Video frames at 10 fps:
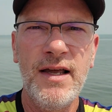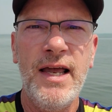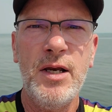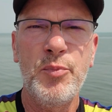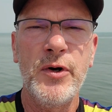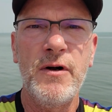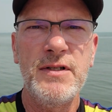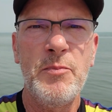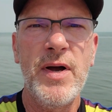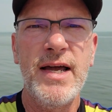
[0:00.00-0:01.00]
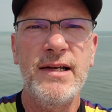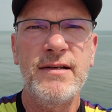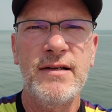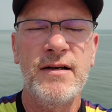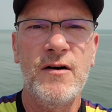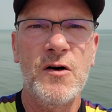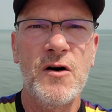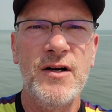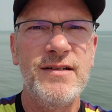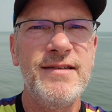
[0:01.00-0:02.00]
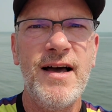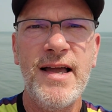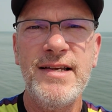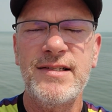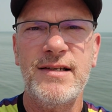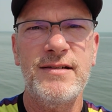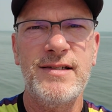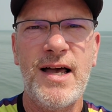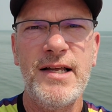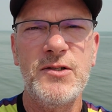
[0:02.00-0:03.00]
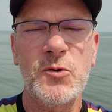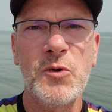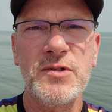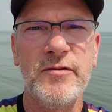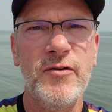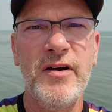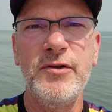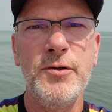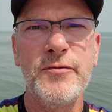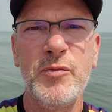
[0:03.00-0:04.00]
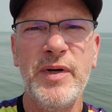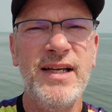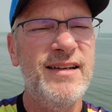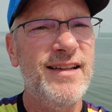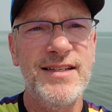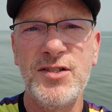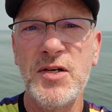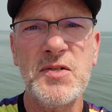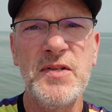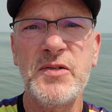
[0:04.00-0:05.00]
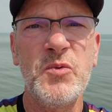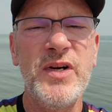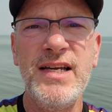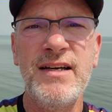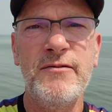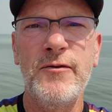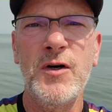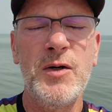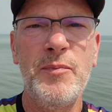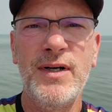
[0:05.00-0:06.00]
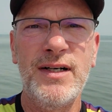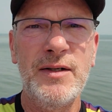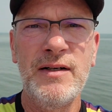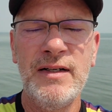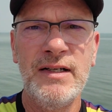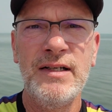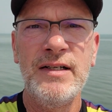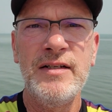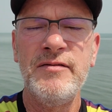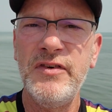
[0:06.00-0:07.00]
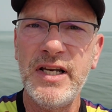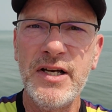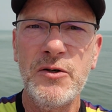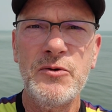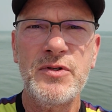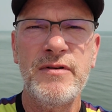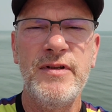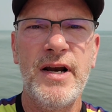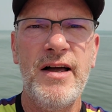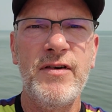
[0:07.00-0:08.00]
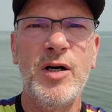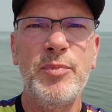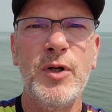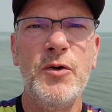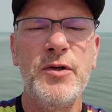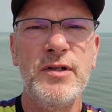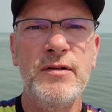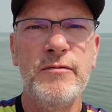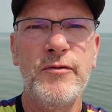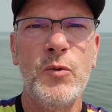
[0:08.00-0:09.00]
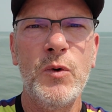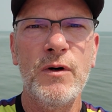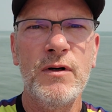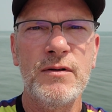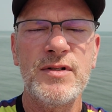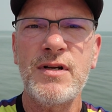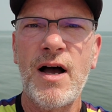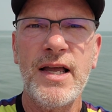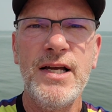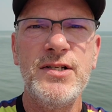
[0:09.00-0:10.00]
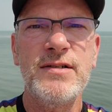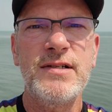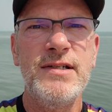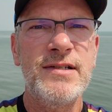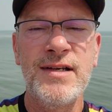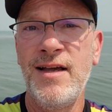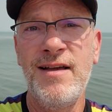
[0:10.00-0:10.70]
and print on demand are a nice side source of revenue for me. Like just this week from videos that I've uploaded for stock agencies,